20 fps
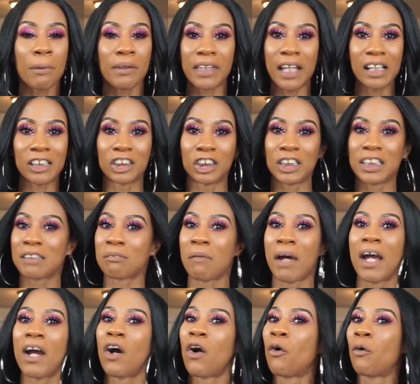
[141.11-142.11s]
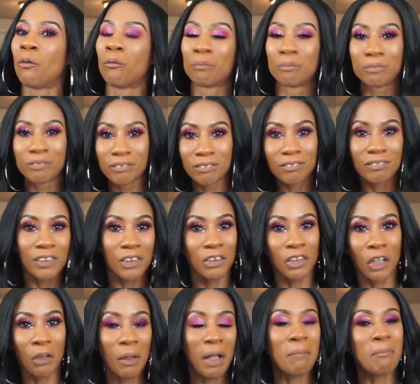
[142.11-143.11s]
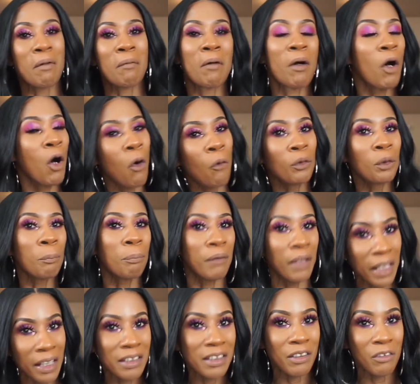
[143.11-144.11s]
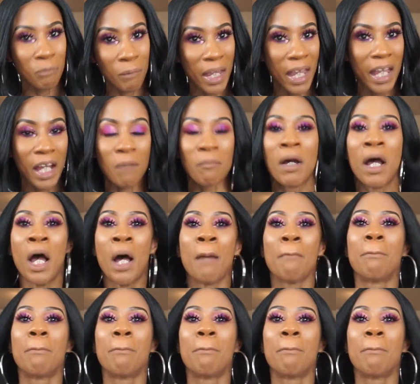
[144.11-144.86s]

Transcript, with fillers: but that's just my own you know, my own opinion, ma'am.